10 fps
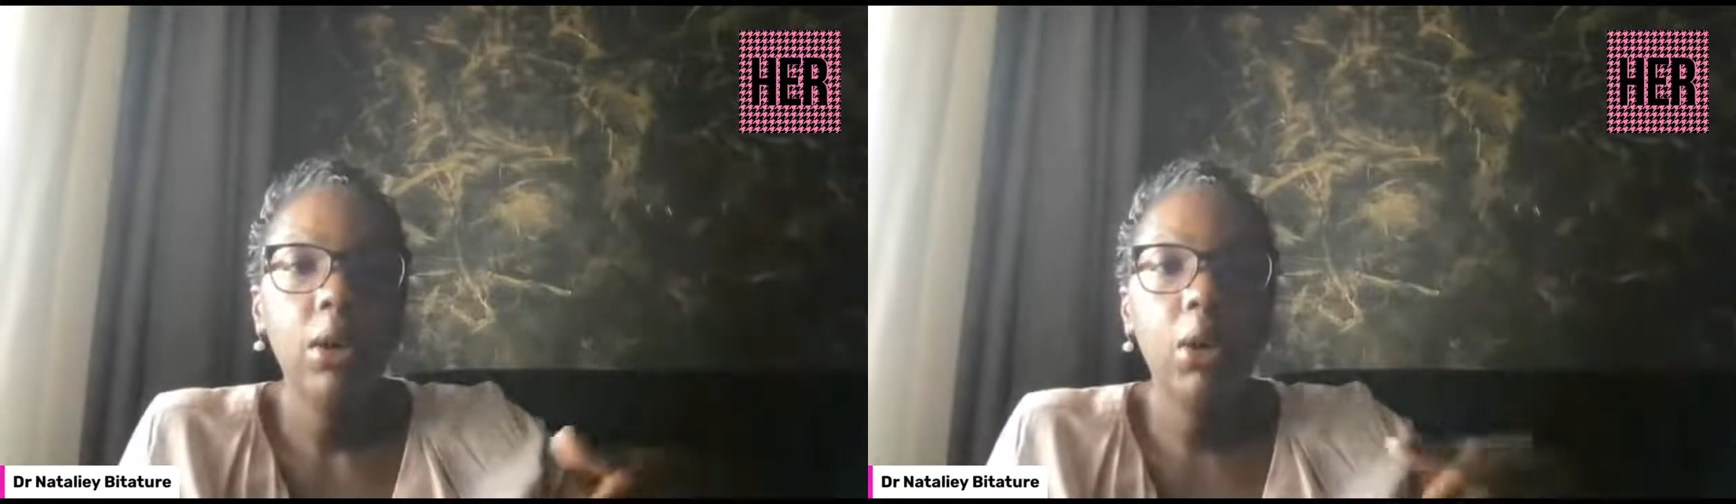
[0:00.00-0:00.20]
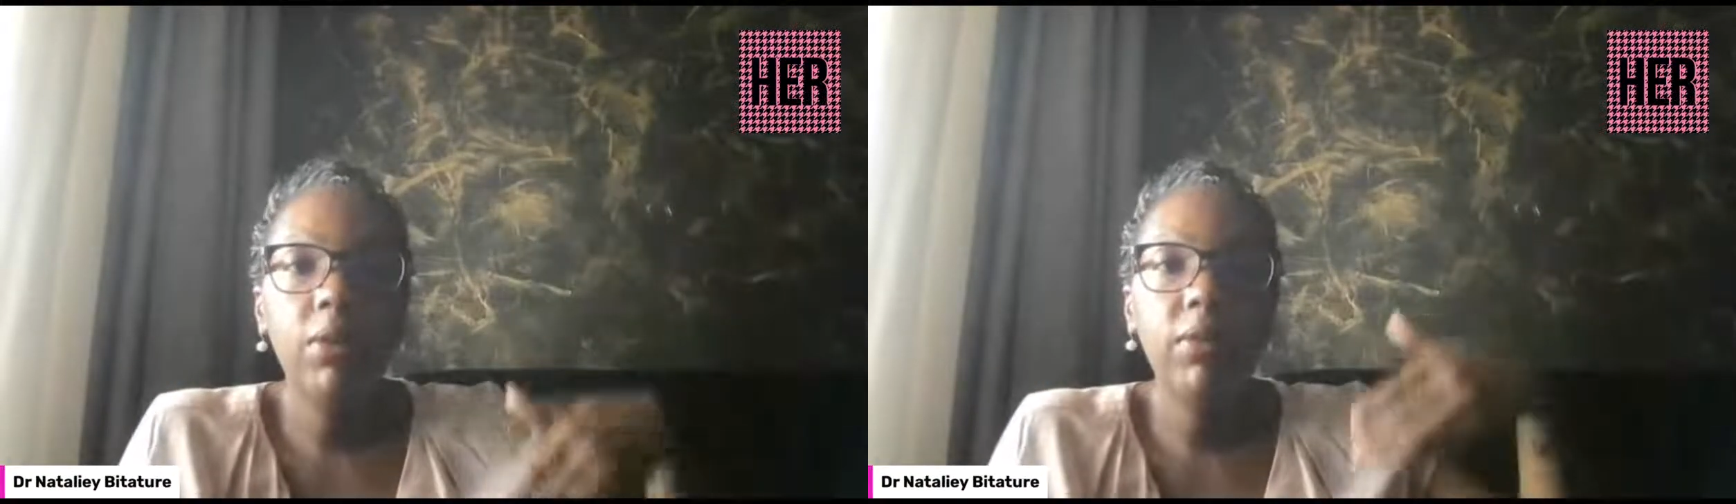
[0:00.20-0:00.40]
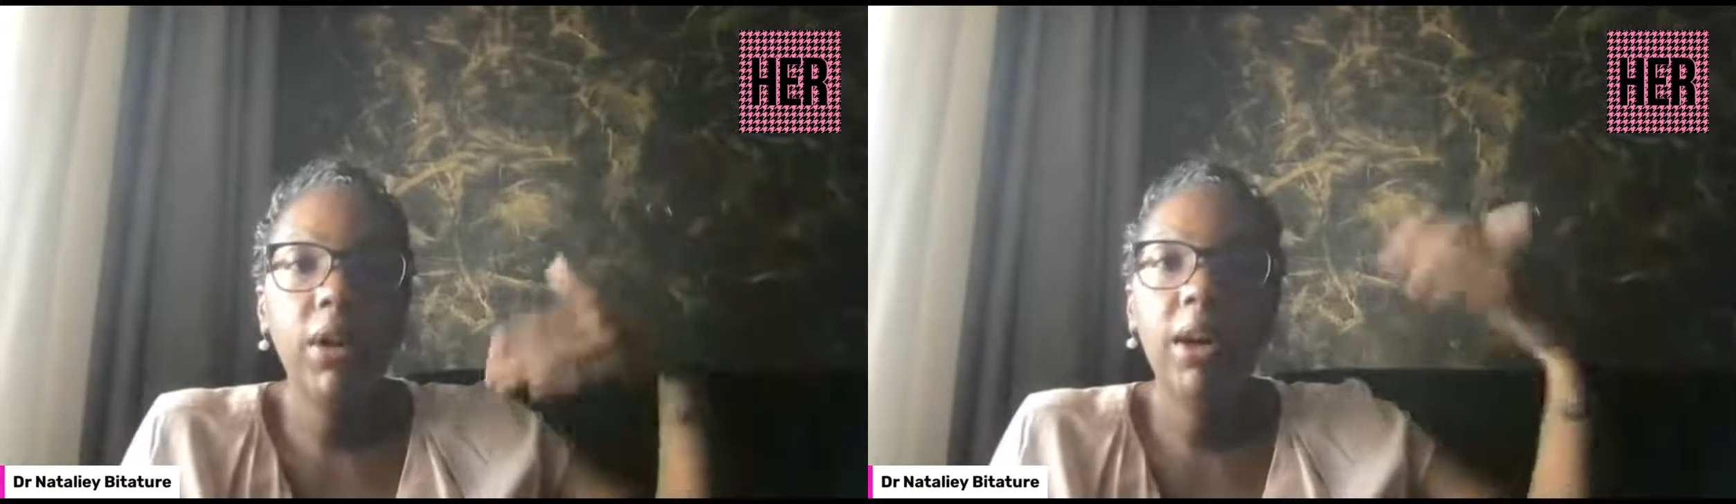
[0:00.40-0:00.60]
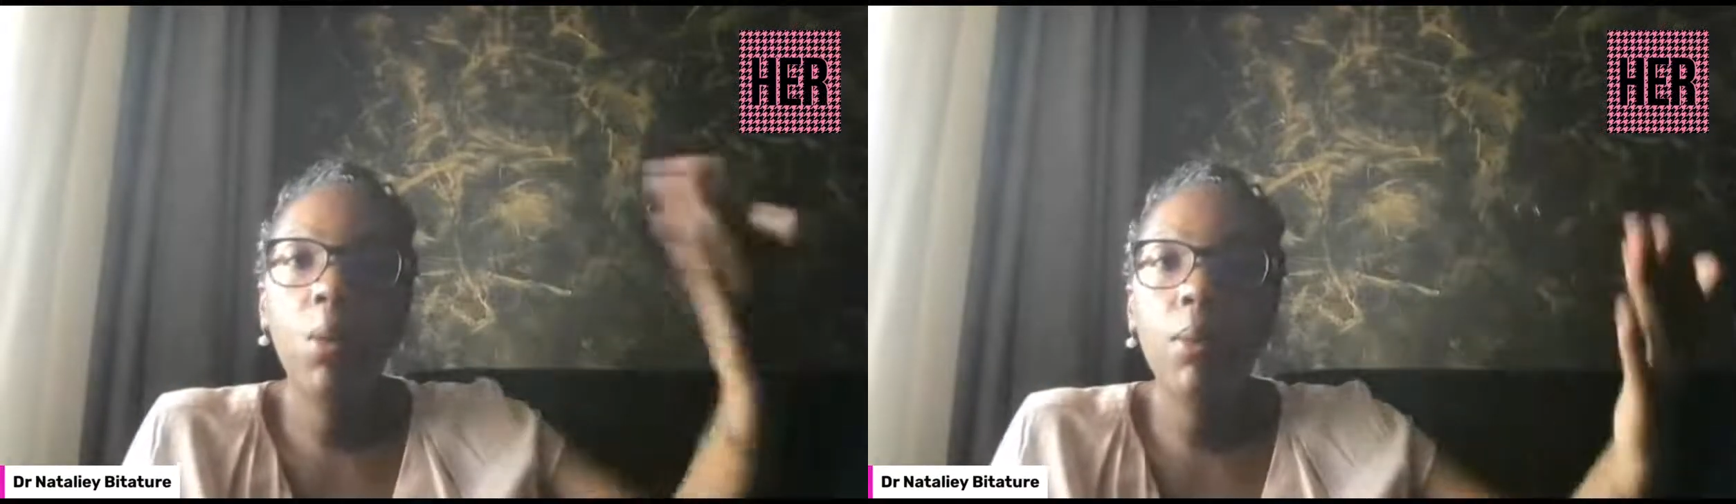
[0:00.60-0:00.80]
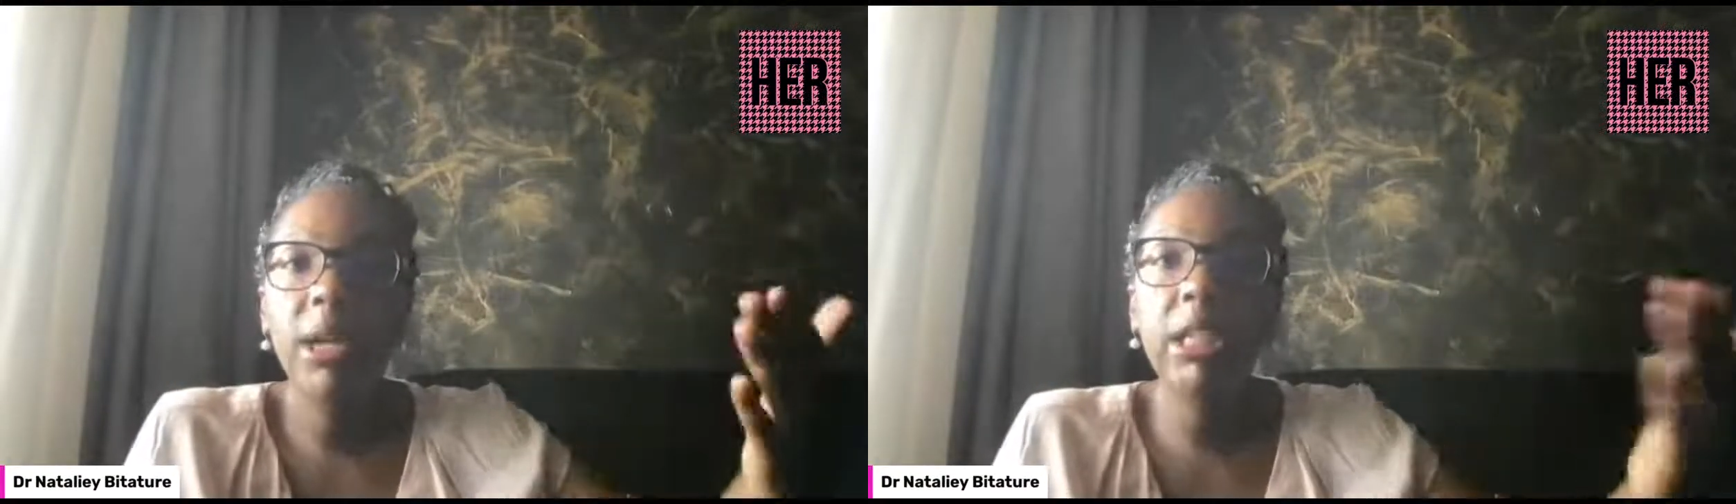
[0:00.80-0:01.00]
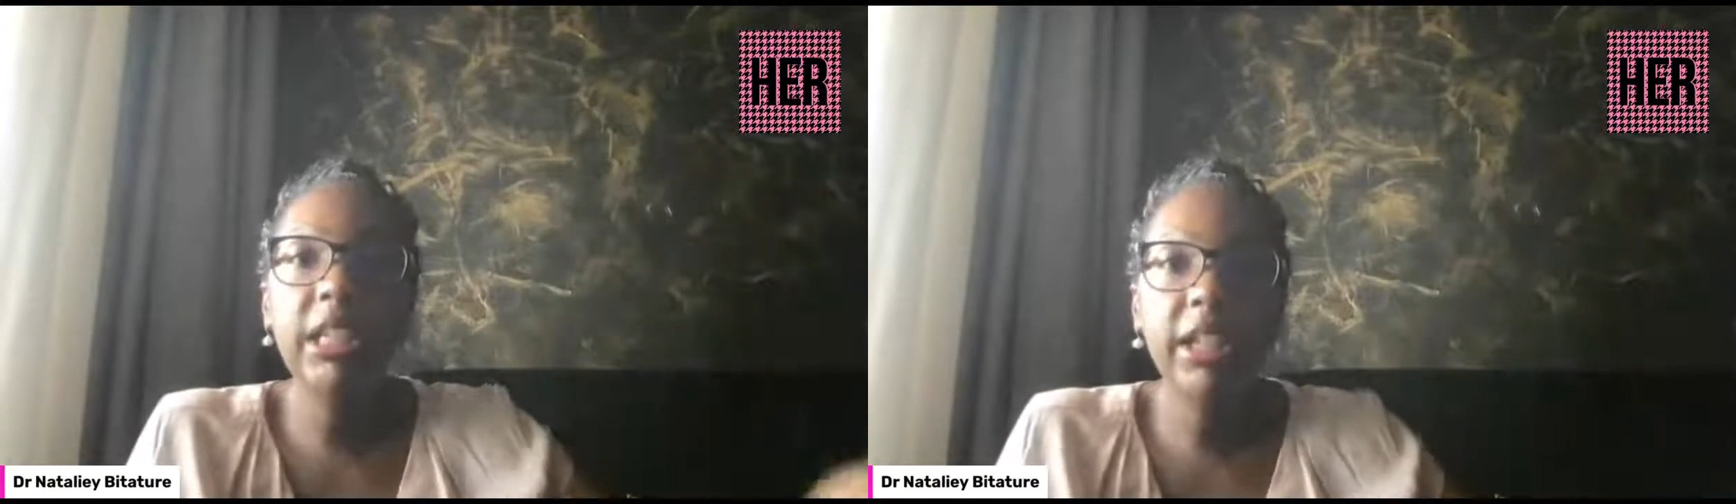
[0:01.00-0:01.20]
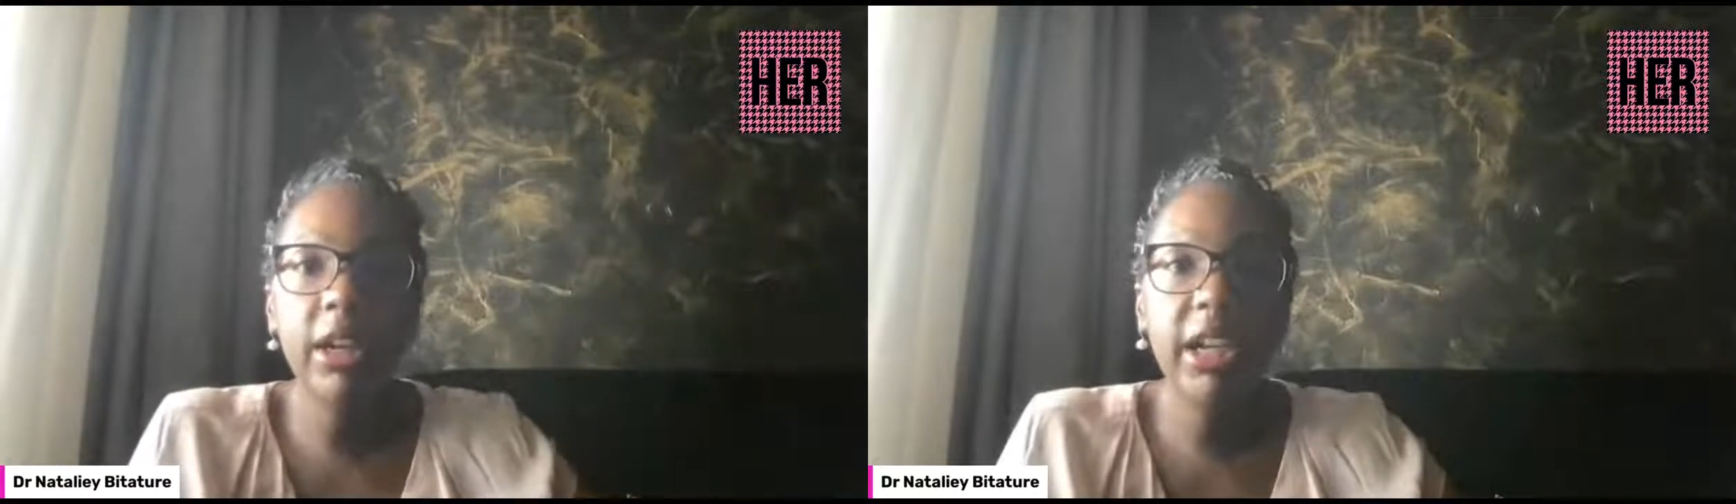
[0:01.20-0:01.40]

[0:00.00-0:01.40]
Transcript: of a woman leader